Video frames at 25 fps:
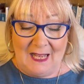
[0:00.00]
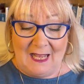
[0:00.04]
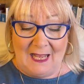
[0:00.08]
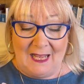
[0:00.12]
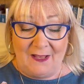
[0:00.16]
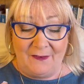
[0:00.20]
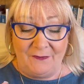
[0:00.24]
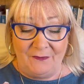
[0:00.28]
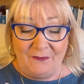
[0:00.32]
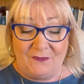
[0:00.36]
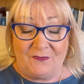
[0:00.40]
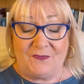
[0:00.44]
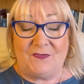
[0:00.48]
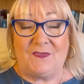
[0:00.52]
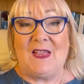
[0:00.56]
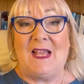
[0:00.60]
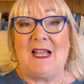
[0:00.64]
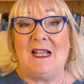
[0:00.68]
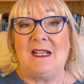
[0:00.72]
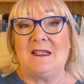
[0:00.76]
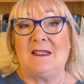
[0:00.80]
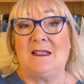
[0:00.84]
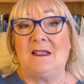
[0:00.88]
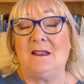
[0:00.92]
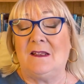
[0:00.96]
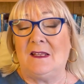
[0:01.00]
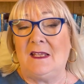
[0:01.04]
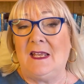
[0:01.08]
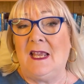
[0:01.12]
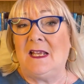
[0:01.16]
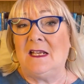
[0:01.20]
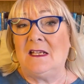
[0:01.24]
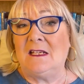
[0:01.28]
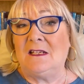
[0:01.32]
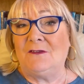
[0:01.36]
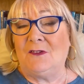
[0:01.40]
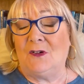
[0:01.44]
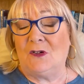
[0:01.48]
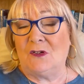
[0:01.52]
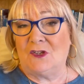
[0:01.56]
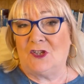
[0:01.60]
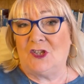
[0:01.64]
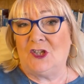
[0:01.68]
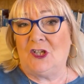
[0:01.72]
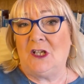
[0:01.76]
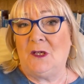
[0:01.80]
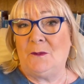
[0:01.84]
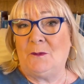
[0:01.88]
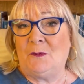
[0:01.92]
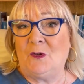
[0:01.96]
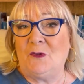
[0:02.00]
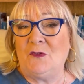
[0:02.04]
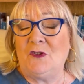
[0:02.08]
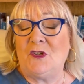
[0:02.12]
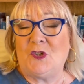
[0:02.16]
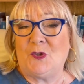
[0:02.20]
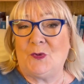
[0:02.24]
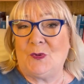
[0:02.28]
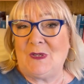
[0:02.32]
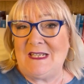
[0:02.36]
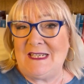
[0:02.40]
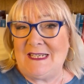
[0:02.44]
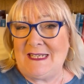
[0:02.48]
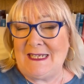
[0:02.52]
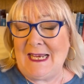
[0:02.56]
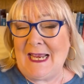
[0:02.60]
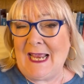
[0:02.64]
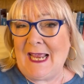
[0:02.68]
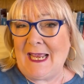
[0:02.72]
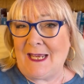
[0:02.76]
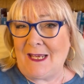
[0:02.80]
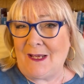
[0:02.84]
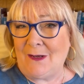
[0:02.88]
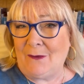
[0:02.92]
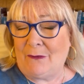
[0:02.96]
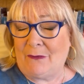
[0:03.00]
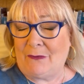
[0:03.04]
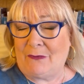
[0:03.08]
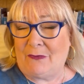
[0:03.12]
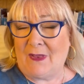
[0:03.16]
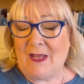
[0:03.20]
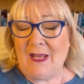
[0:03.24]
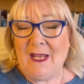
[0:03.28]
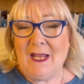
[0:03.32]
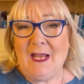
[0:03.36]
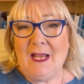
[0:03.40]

And that's at the end of October on the 28th.